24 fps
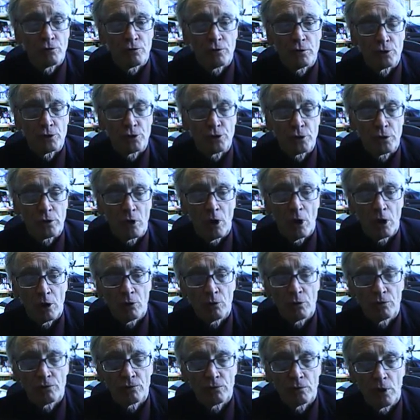of Chicago
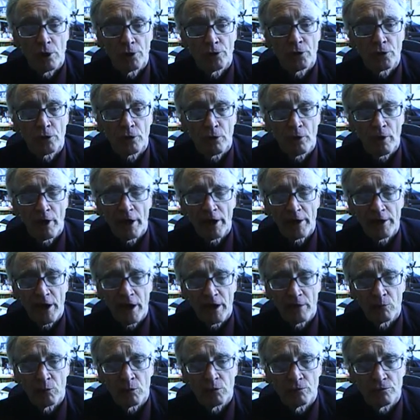as an undergrad. I
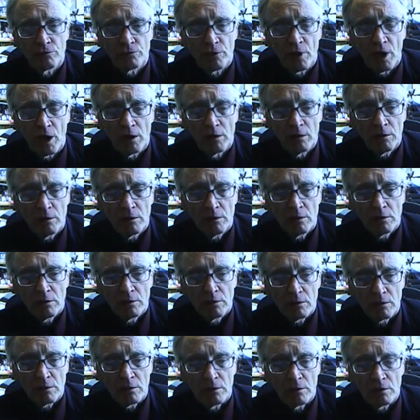was
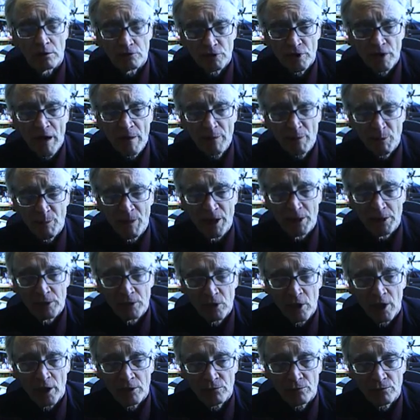top of my
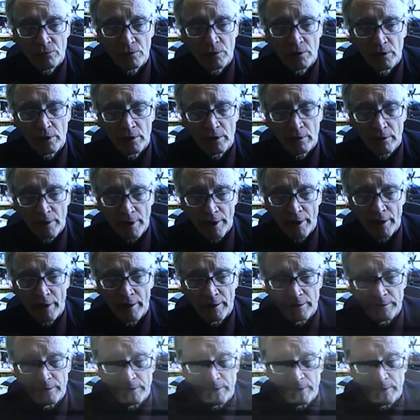class there and